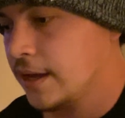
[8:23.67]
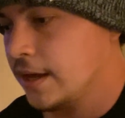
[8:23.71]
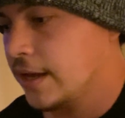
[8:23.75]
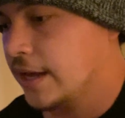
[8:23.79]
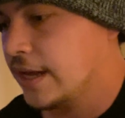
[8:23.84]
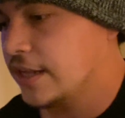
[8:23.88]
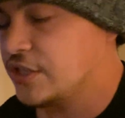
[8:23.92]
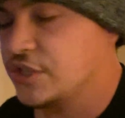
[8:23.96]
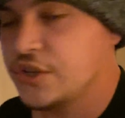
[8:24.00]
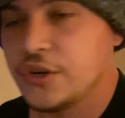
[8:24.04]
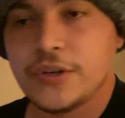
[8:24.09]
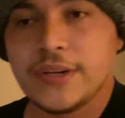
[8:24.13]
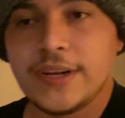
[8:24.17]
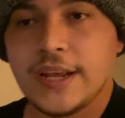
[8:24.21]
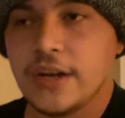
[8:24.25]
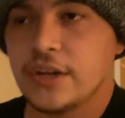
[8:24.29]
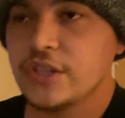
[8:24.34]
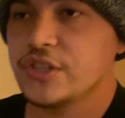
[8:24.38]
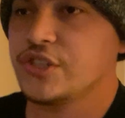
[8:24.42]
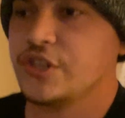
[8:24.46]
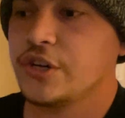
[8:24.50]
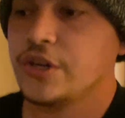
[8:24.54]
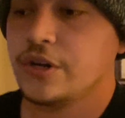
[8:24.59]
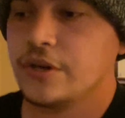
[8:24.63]
It's your day to
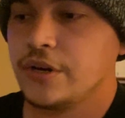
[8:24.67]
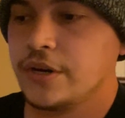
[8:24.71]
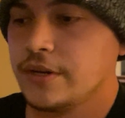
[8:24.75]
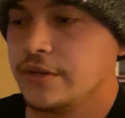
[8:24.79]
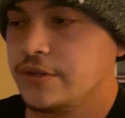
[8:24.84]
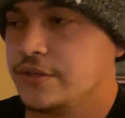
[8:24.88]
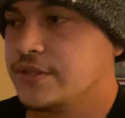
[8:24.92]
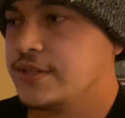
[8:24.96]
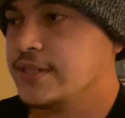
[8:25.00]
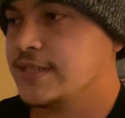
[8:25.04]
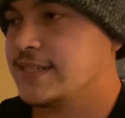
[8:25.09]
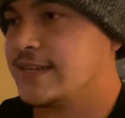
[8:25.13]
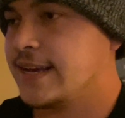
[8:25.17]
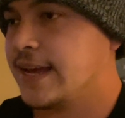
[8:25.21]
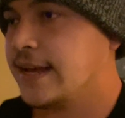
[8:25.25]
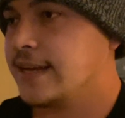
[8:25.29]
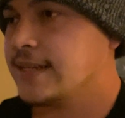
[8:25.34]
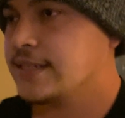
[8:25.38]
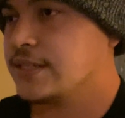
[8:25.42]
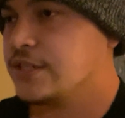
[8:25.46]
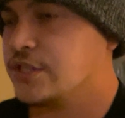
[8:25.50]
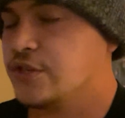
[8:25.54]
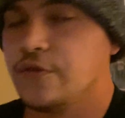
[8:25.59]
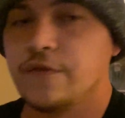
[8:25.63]

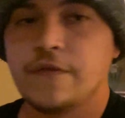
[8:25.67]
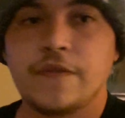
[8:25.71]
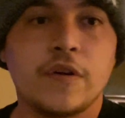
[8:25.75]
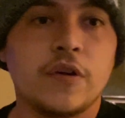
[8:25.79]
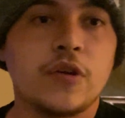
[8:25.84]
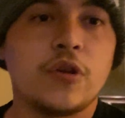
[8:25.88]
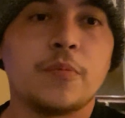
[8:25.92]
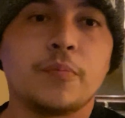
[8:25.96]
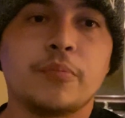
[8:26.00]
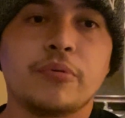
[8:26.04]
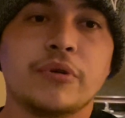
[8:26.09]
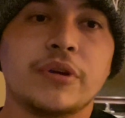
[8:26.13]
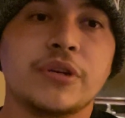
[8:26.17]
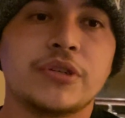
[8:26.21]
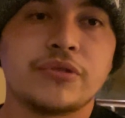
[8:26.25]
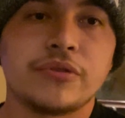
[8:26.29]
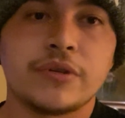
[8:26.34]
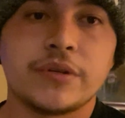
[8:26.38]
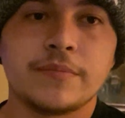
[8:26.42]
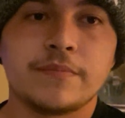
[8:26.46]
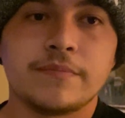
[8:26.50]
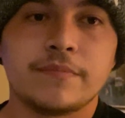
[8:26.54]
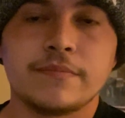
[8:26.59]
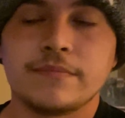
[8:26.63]
test. You fail your pre-trip.